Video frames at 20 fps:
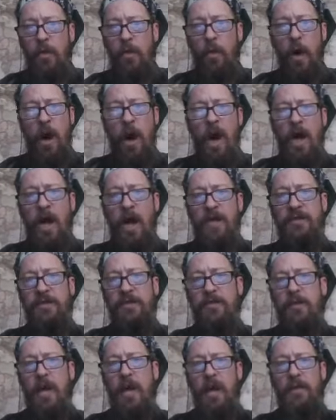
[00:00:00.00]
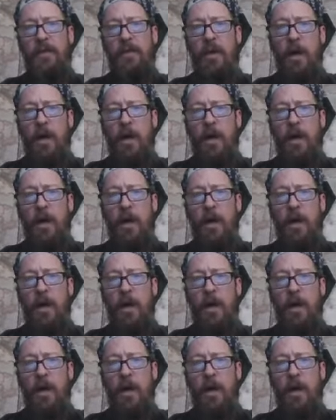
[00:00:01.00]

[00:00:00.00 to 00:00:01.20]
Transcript: Why, I do not